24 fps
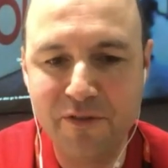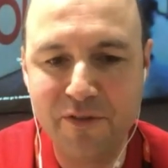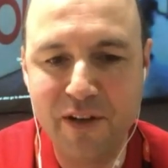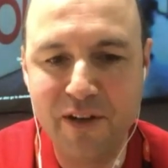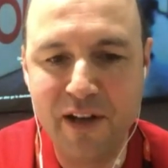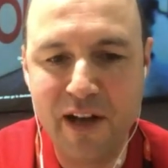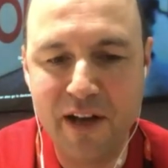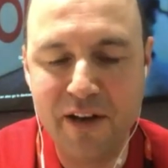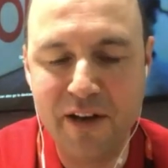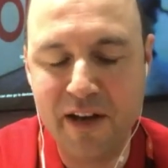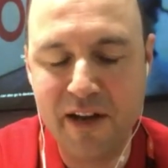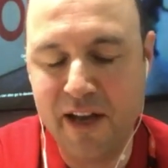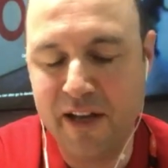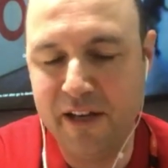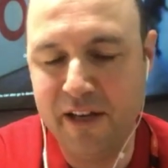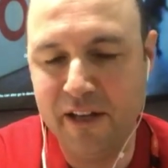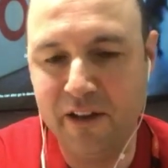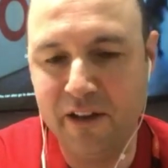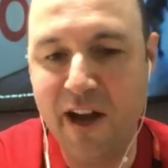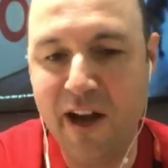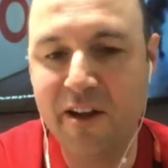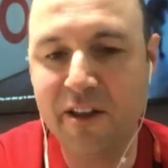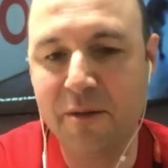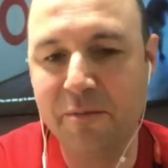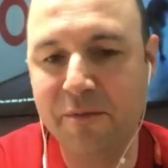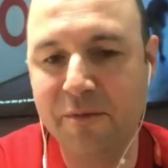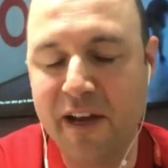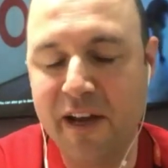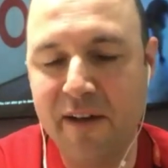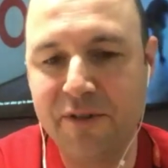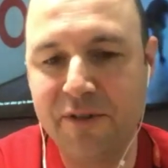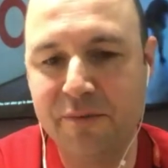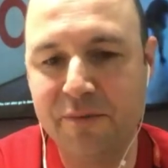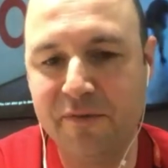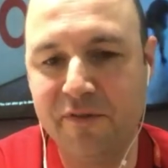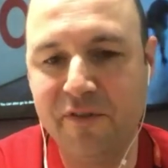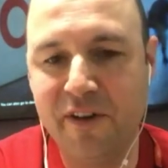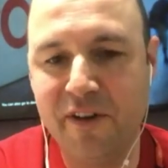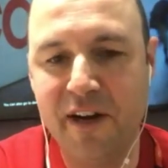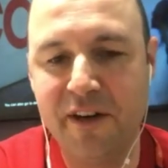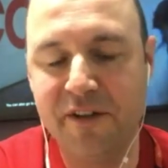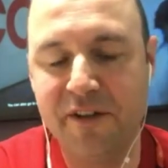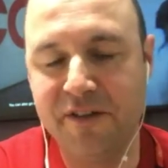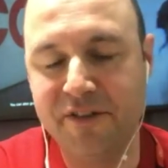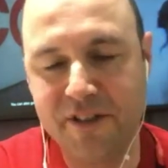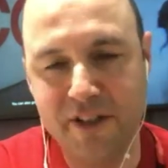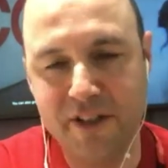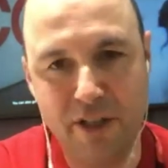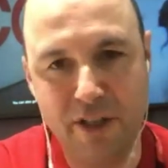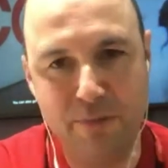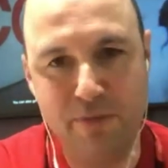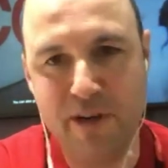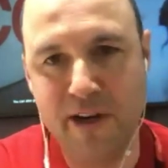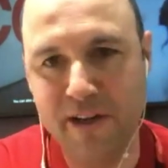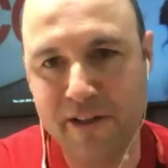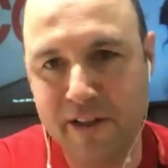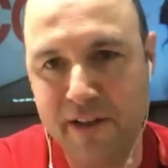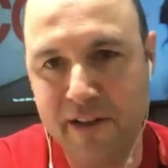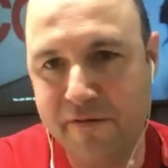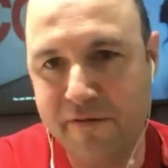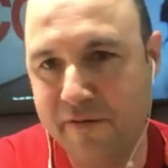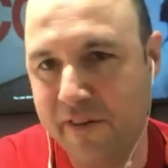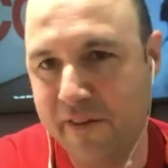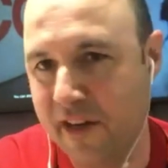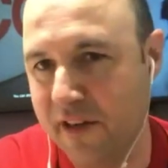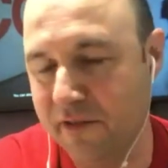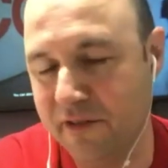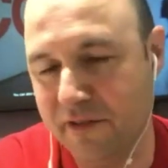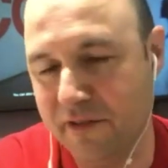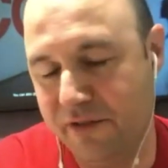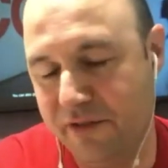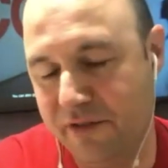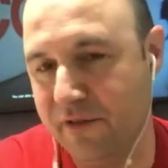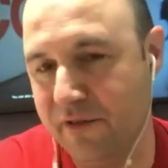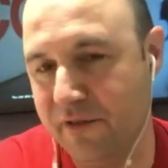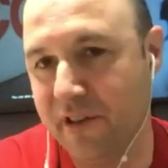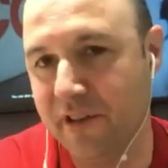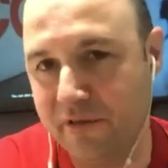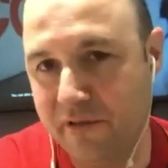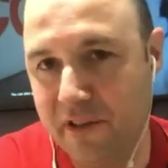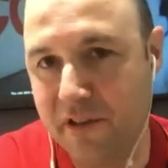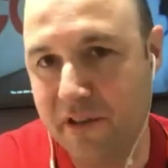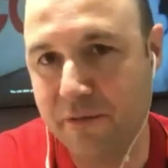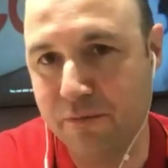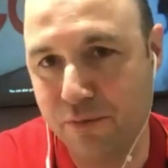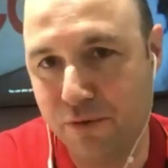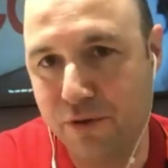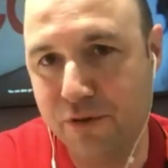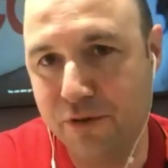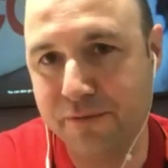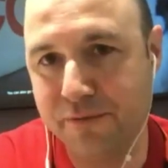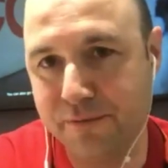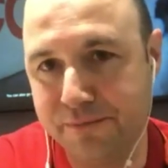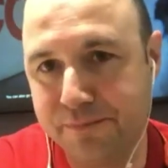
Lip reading: and allowing them to have some fun and celebrating that fun is really, really important.